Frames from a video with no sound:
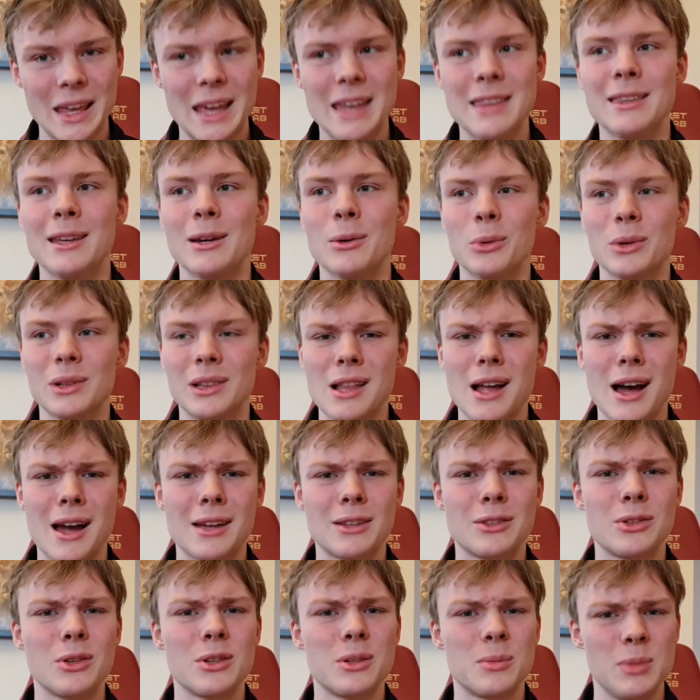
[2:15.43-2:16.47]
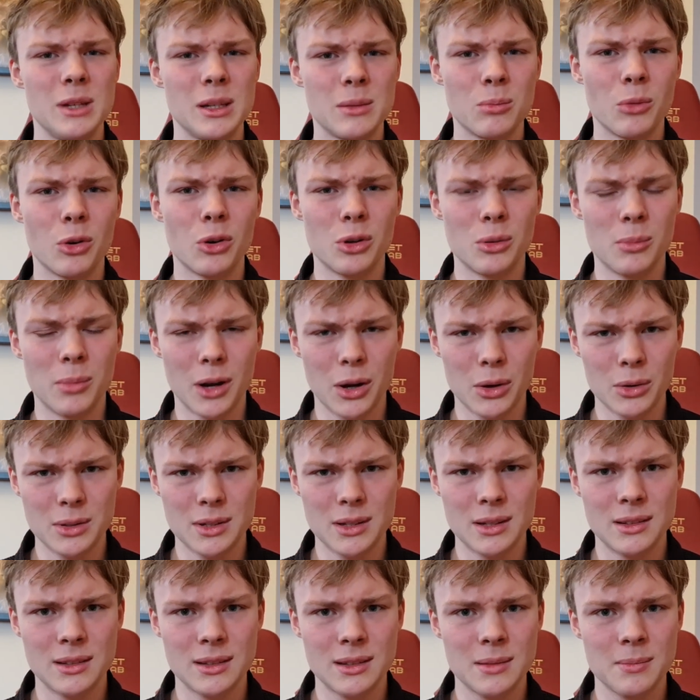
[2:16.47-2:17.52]
and they would like to speak more about
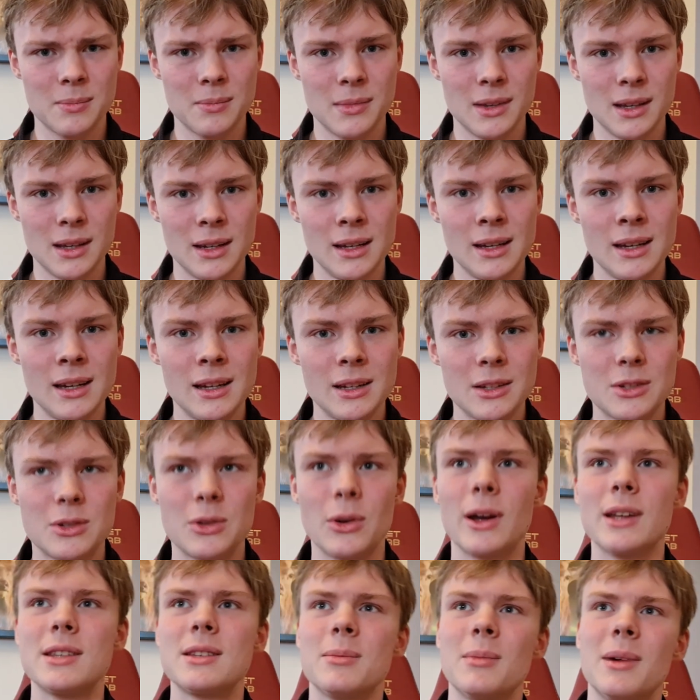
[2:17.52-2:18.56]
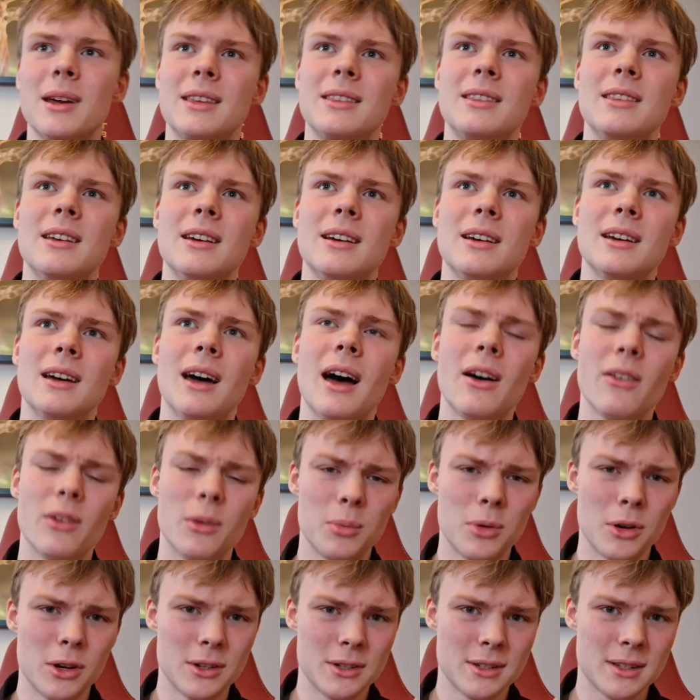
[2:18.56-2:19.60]
it. Try to make the other
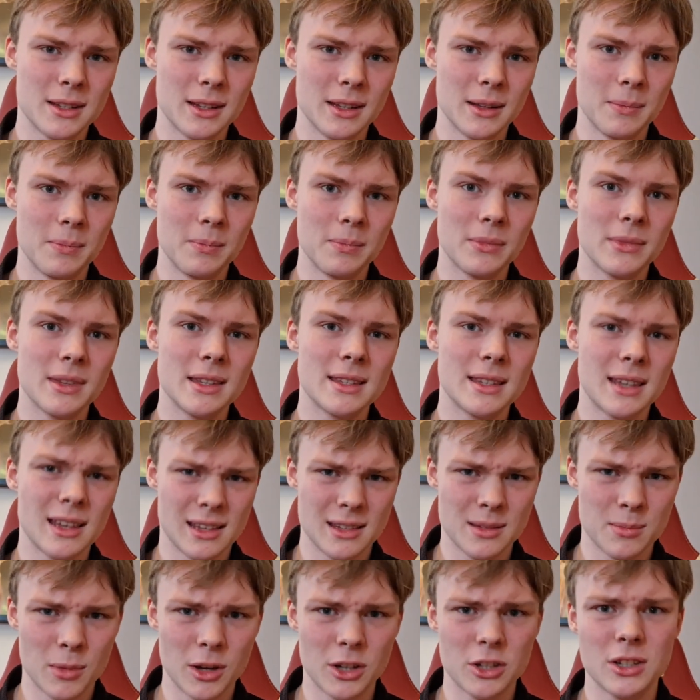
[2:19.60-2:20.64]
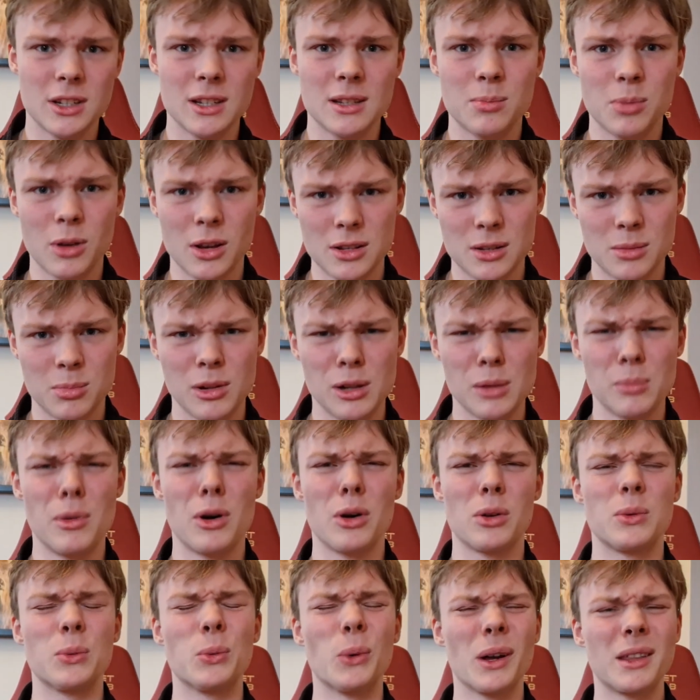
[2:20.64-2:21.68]
person say as much as possible
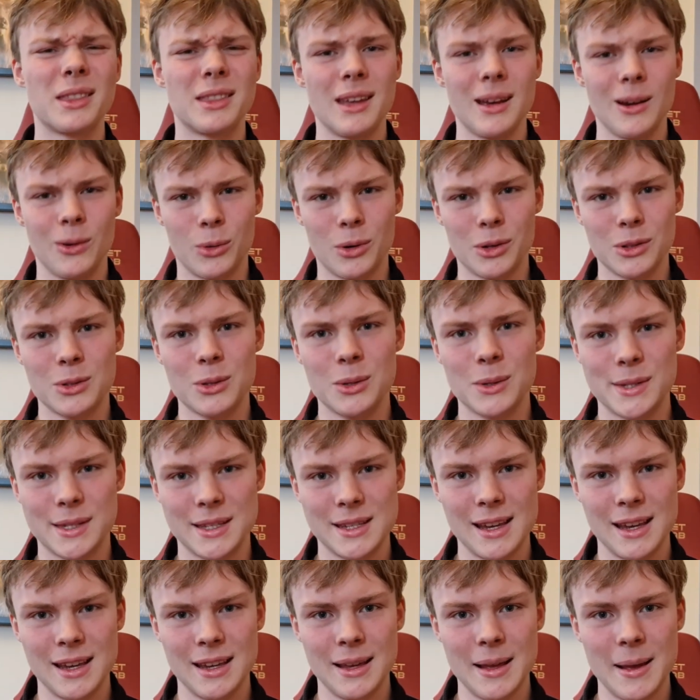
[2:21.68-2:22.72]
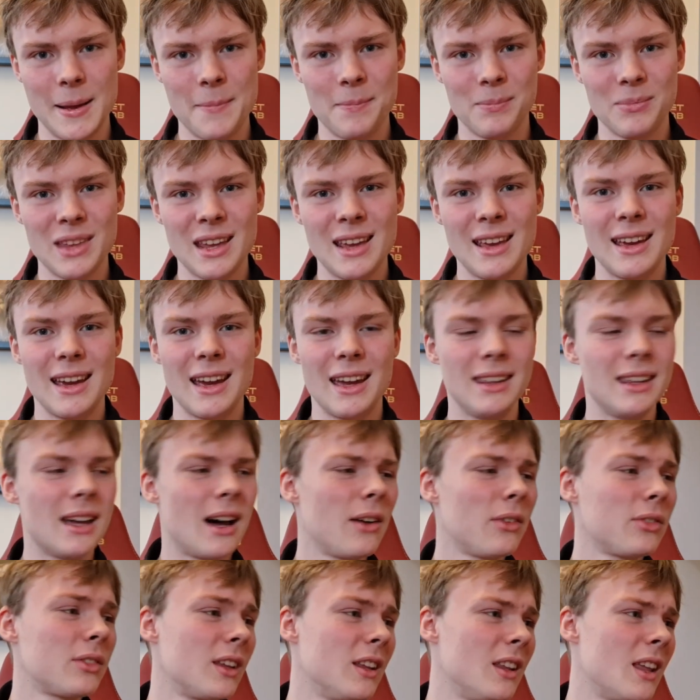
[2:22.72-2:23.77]
about what they want to say. And
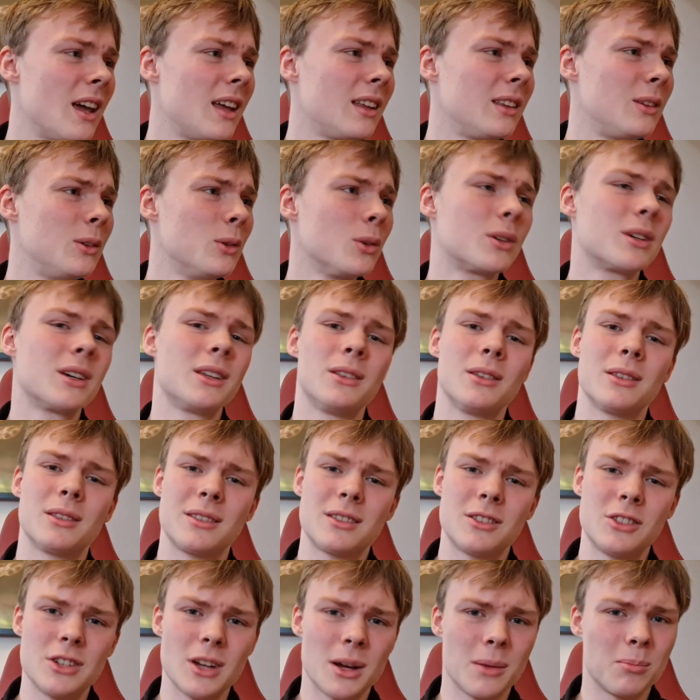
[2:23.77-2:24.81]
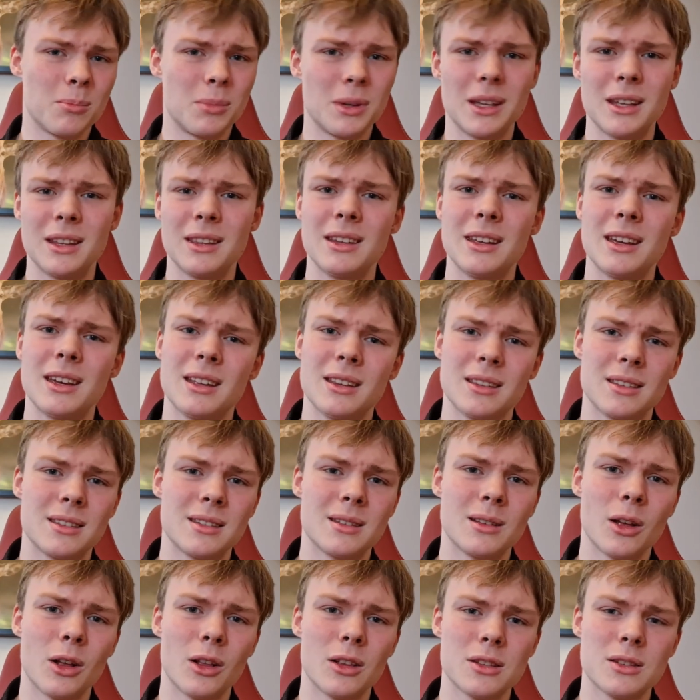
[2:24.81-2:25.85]
after that you can jump in and
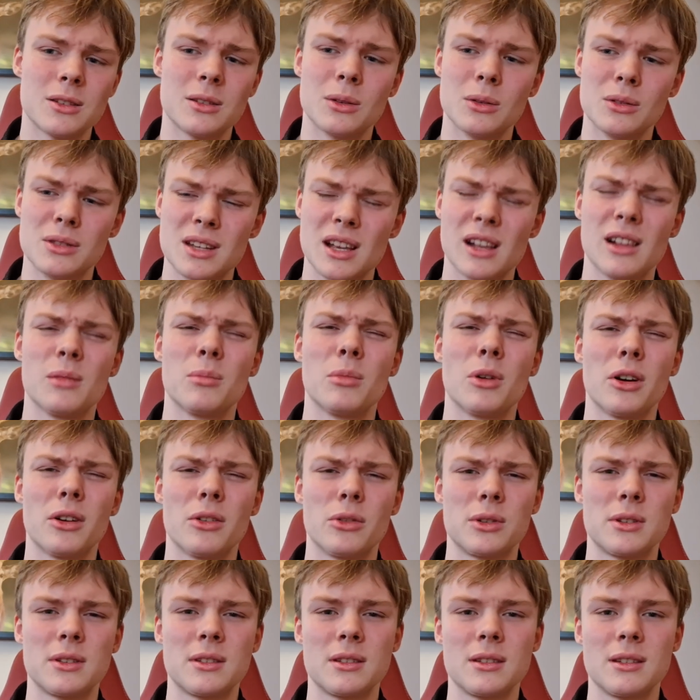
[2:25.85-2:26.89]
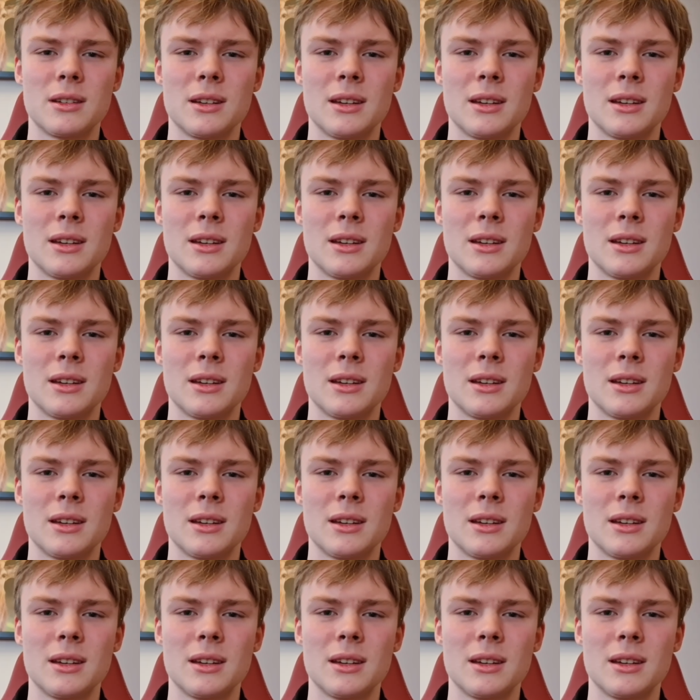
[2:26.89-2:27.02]
also tell about